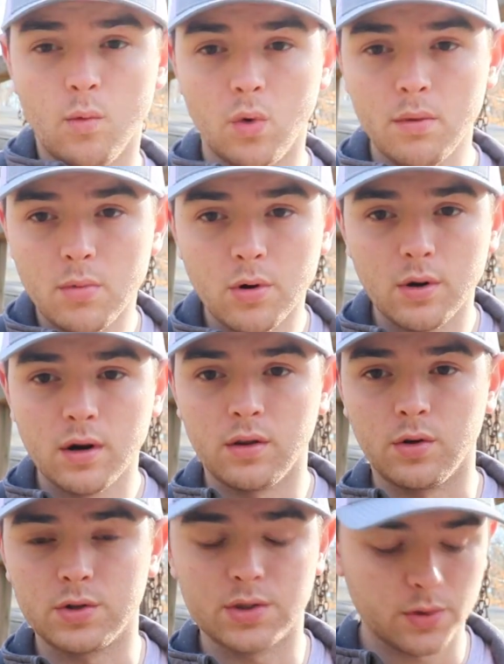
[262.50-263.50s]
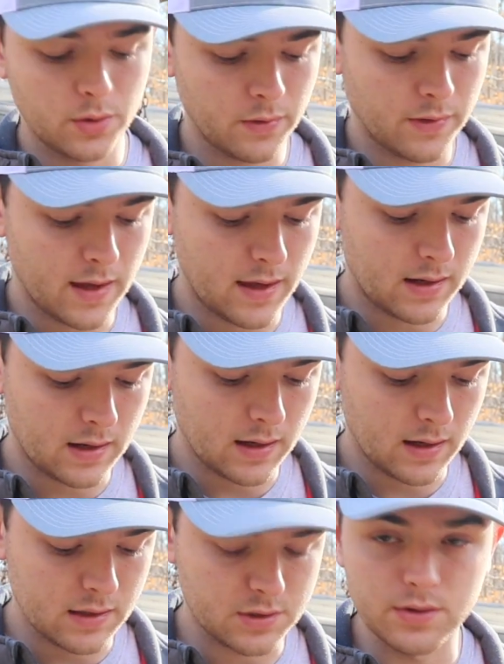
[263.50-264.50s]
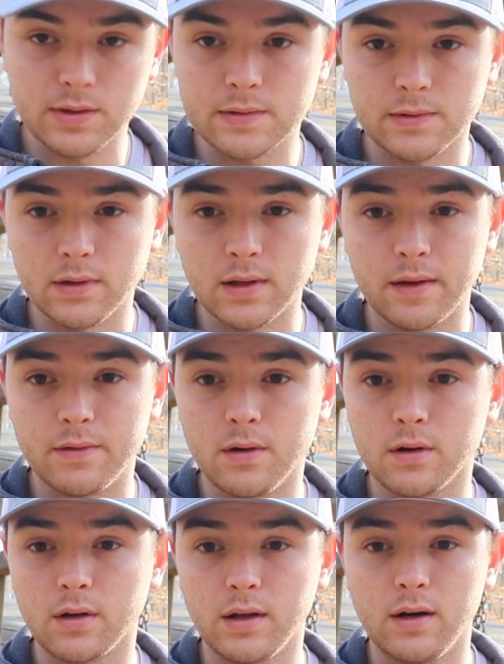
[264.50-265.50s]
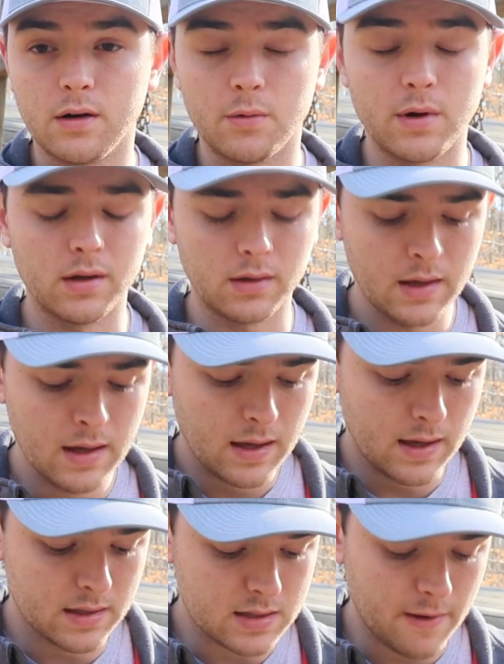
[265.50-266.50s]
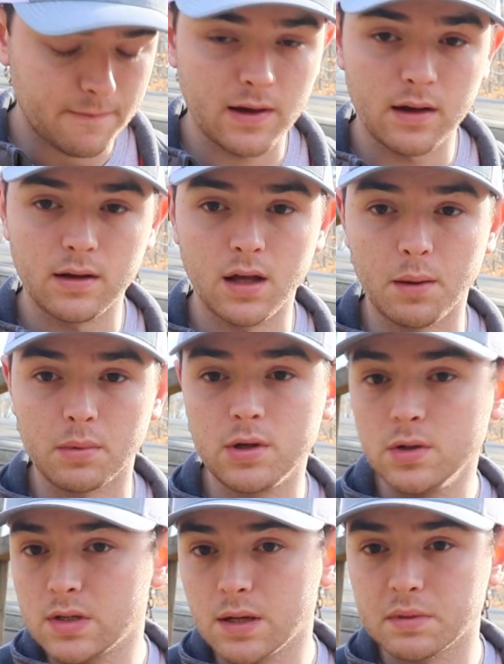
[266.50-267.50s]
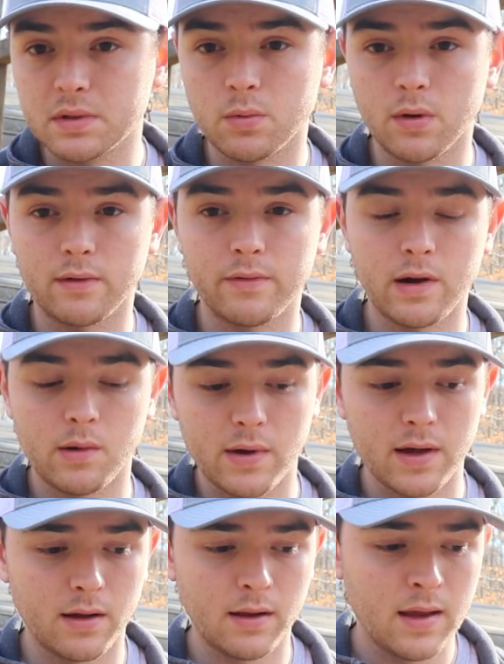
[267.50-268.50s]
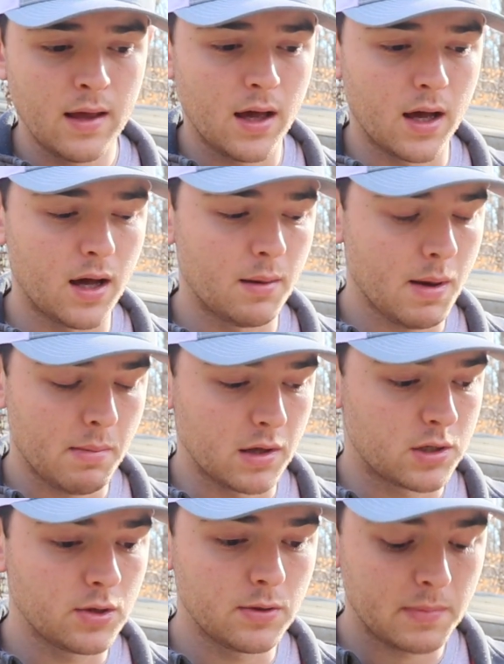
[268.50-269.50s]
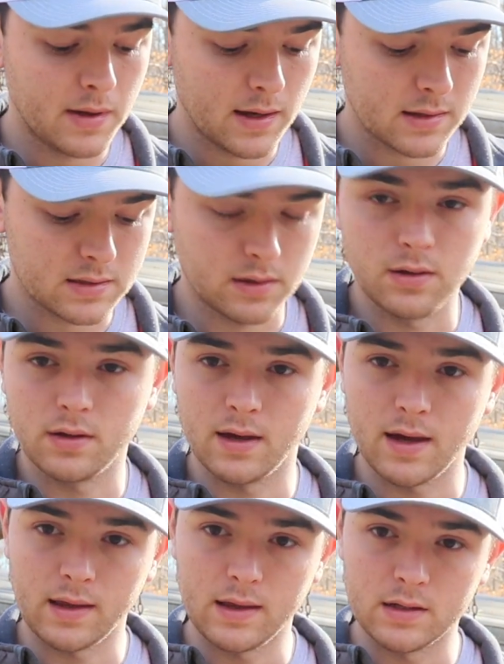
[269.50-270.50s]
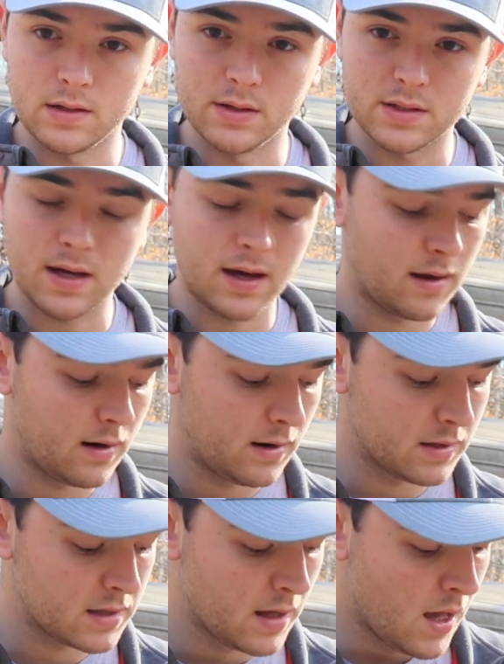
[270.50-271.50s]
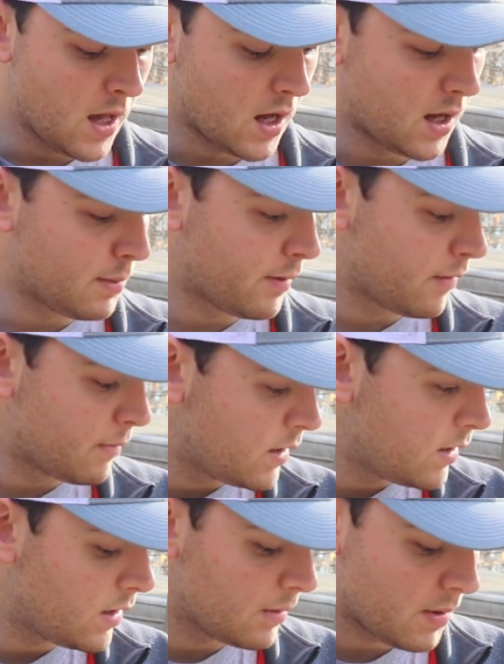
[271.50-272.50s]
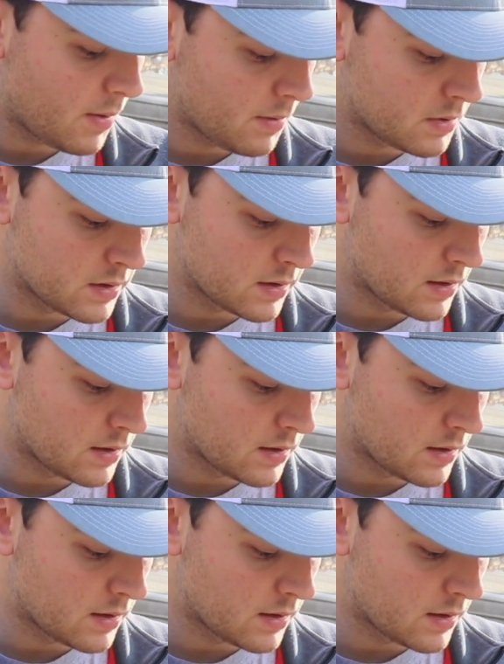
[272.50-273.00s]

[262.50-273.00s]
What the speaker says: one more little tool that is useful if you're cleaning a reel is I found Q-tips work very well, maybe a toothpick, so you can kind of get into those tight areas. But for me and my purposes